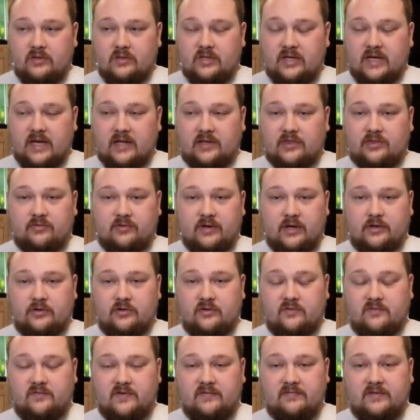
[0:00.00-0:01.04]
You got
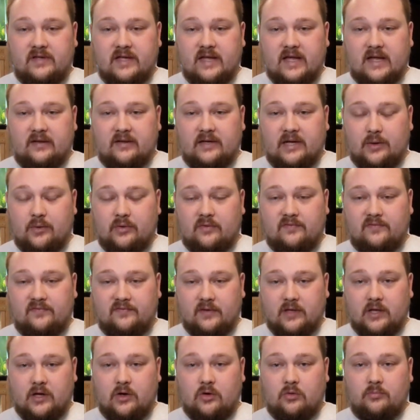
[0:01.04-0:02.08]
350 gallon hour
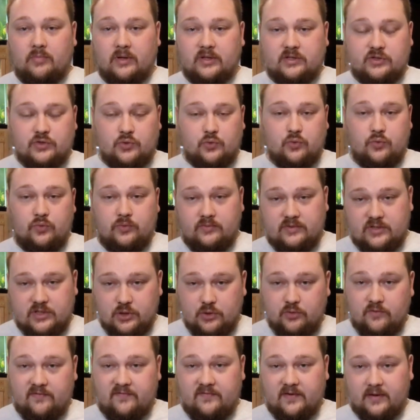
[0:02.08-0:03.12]
flow, but
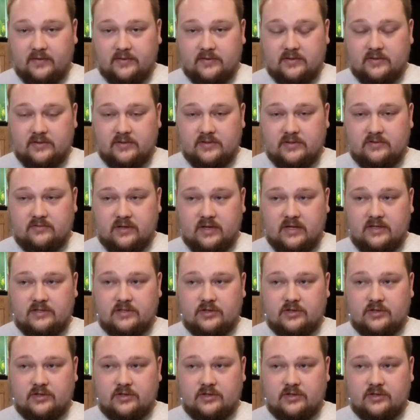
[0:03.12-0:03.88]
2 filters, right?